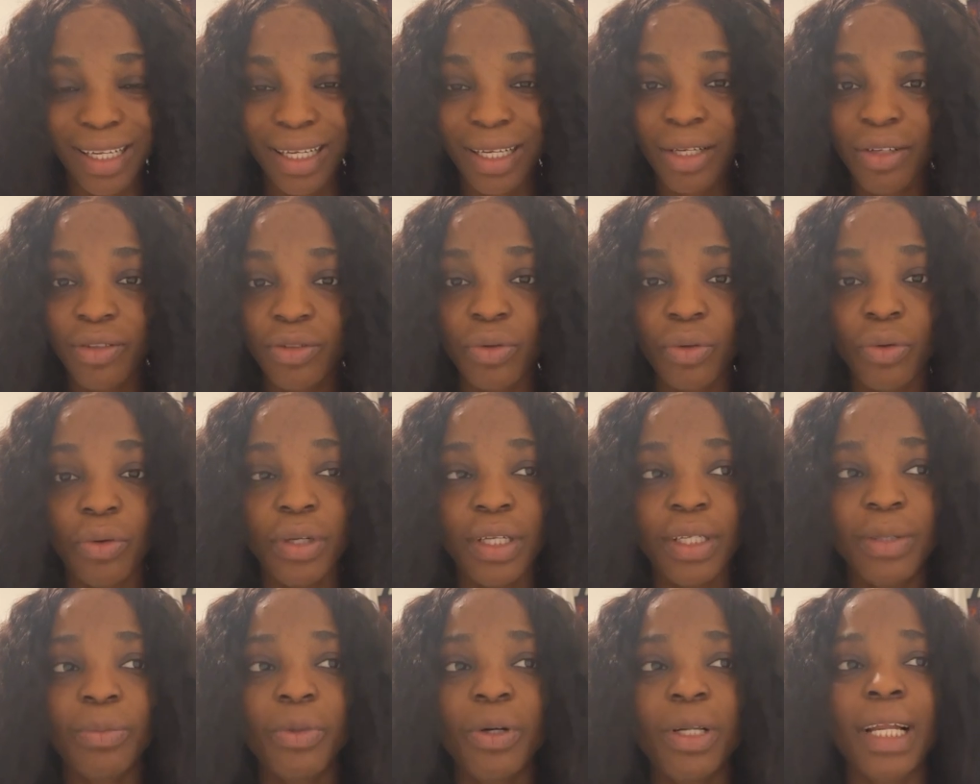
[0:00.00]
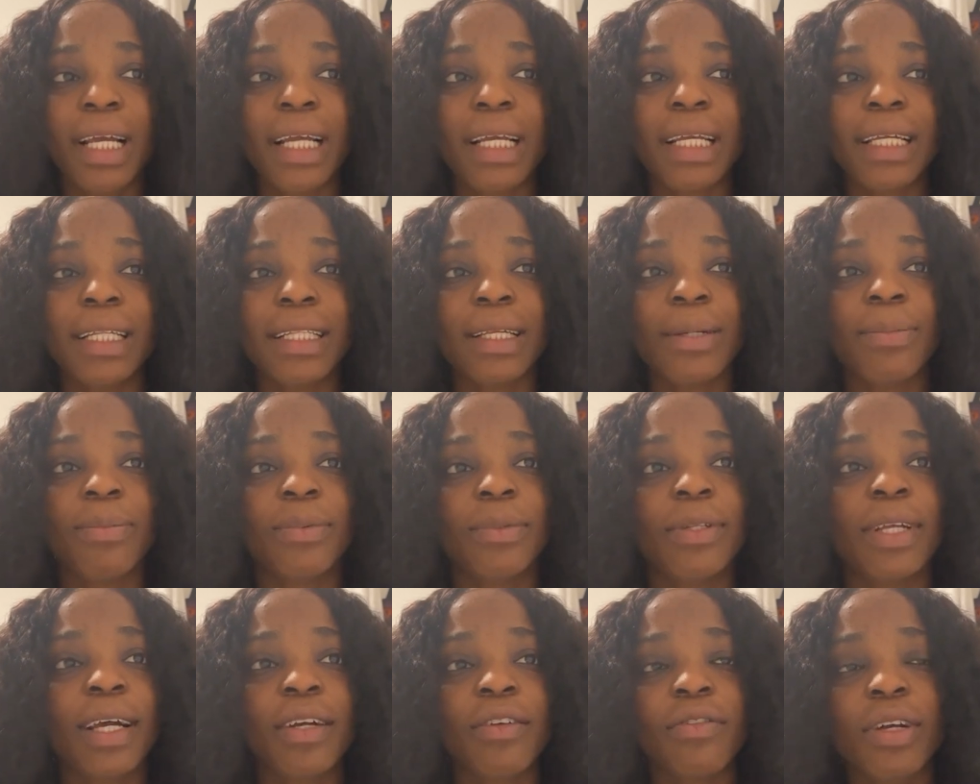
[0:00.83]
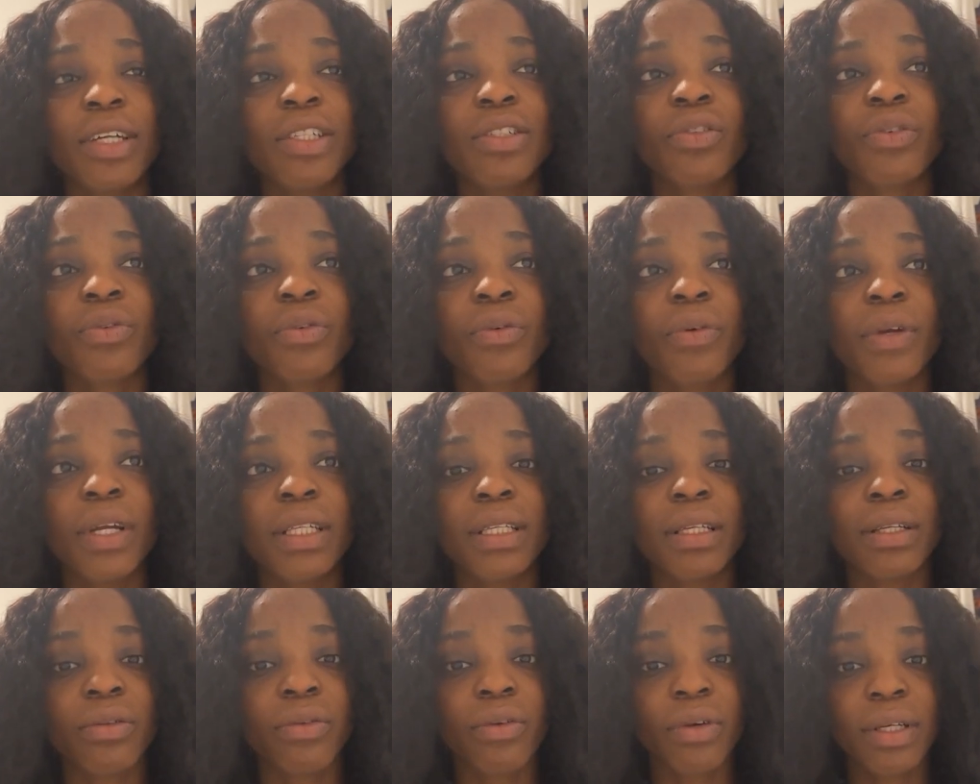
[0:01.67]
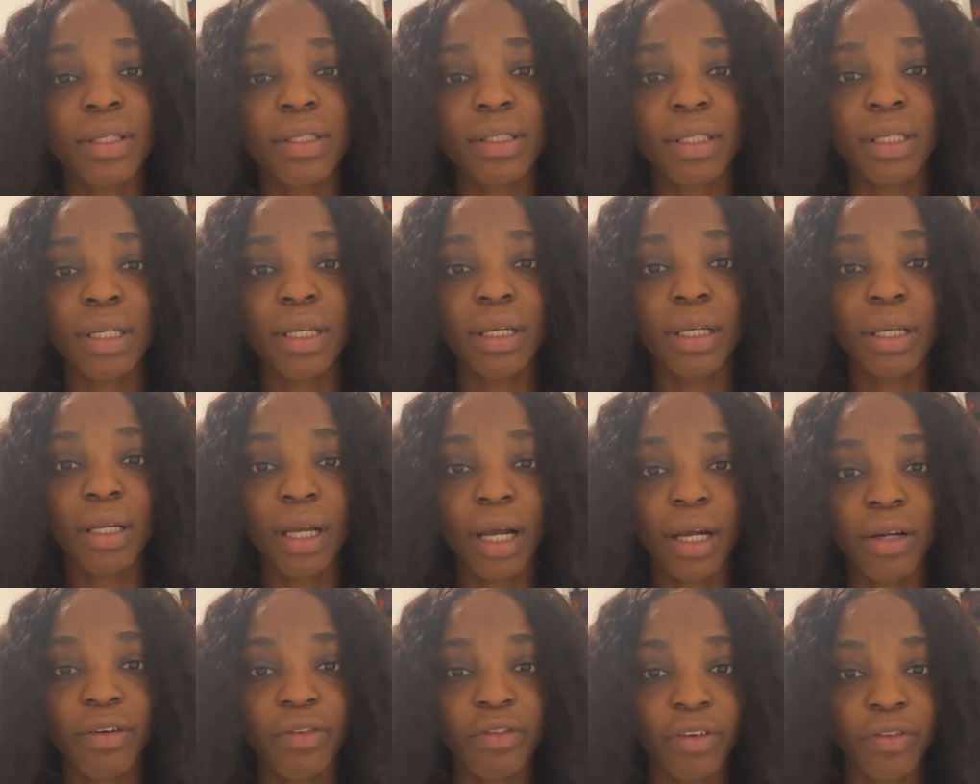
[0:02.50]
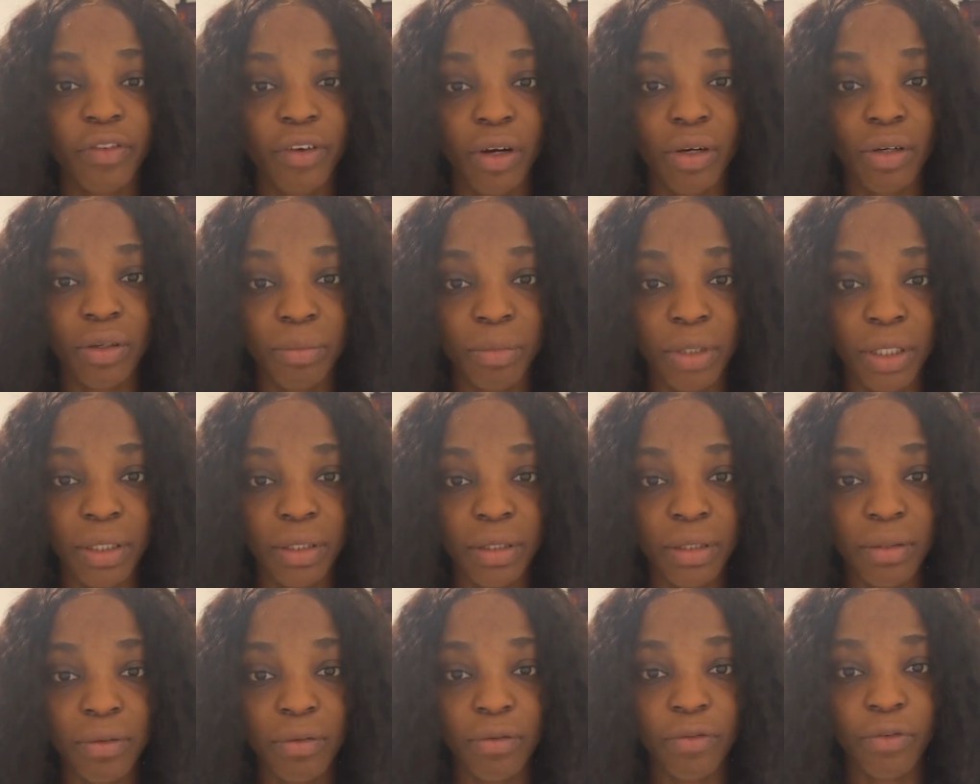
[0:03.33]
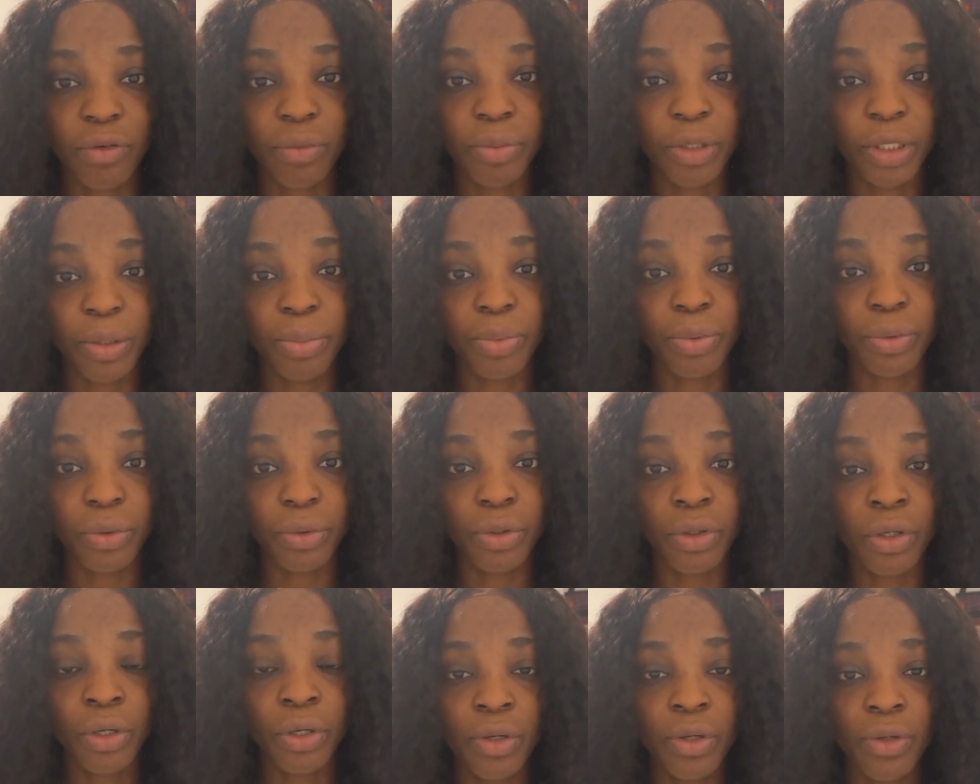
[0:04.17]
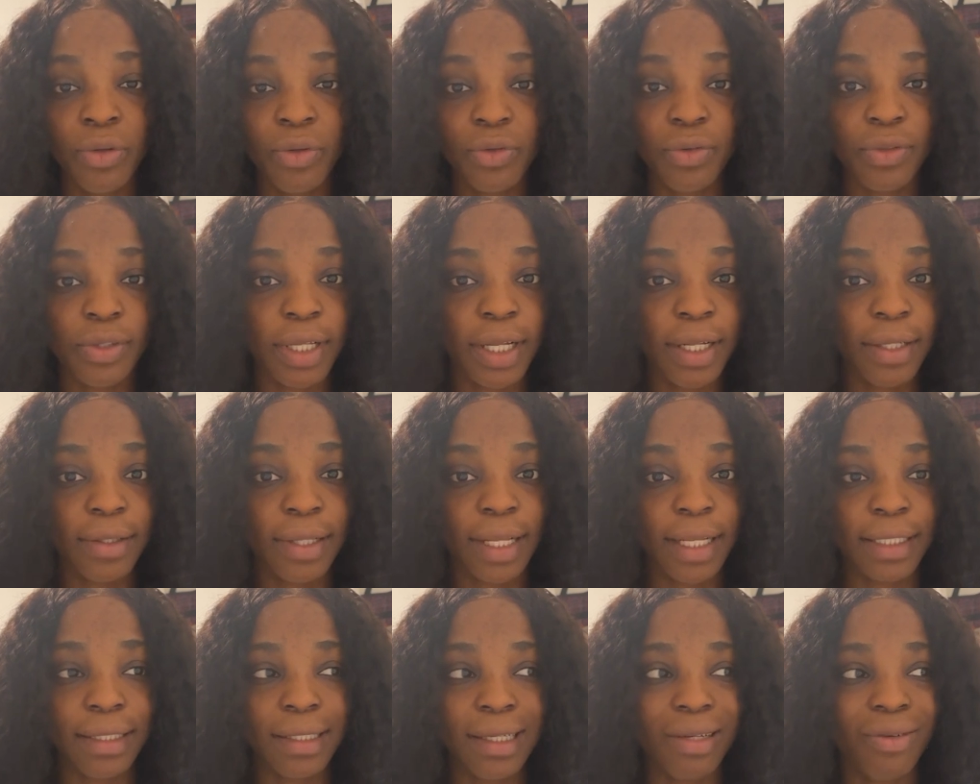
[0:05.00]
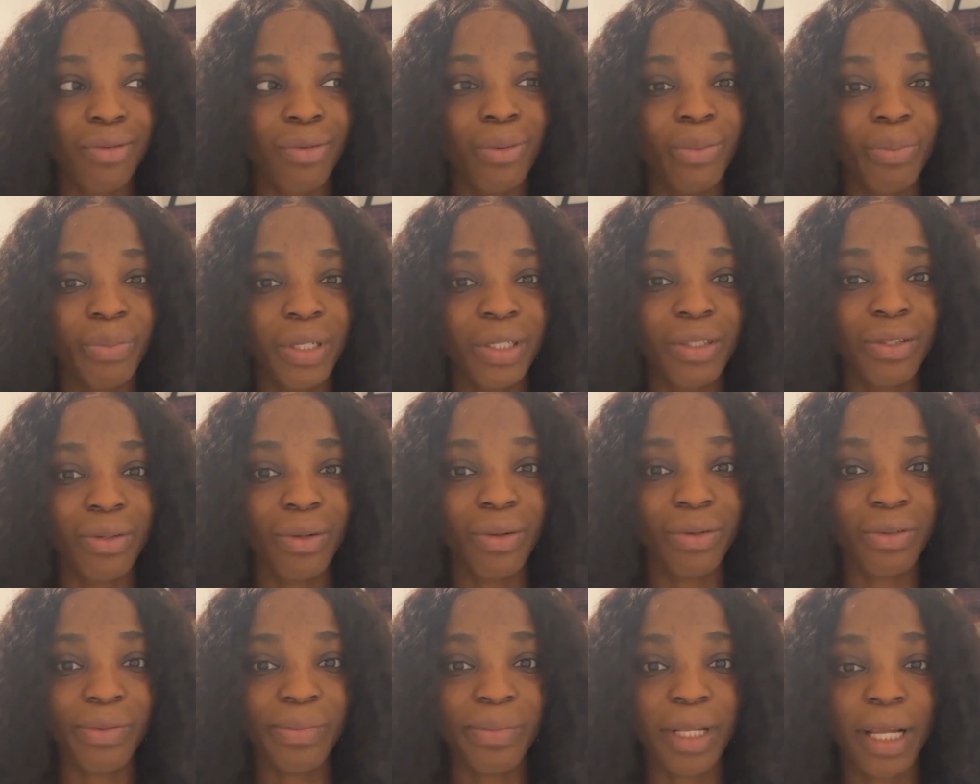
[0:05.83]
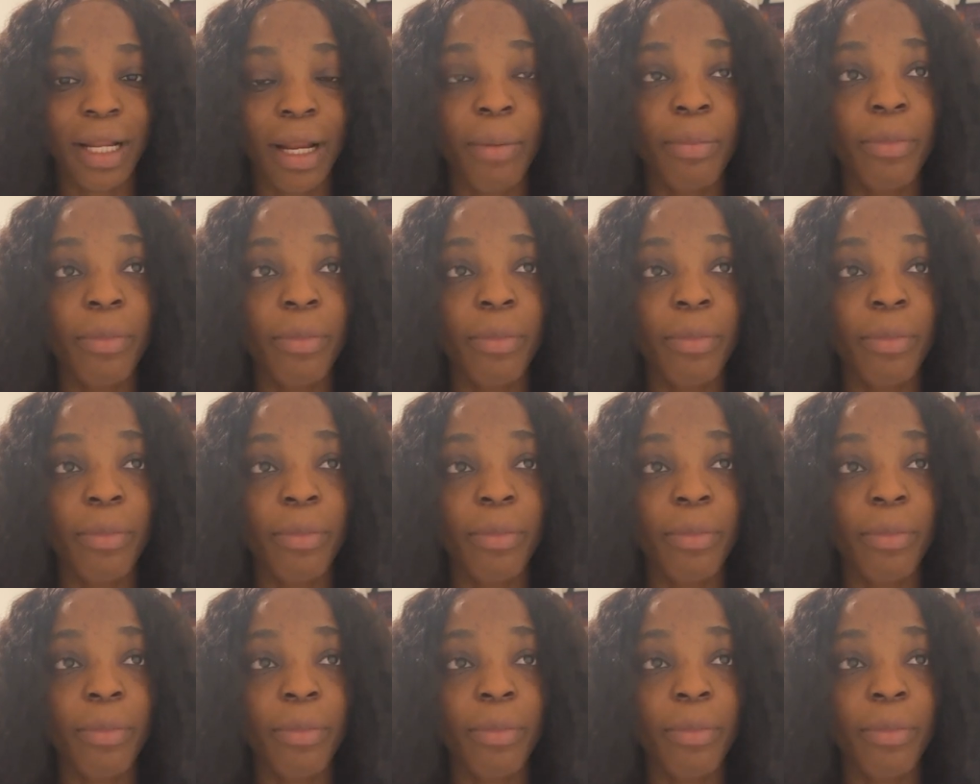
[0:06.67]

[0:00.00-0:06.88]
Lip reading: So it's more like they're trying to create a toxic kind of environment for people, not like they're competing or something like that.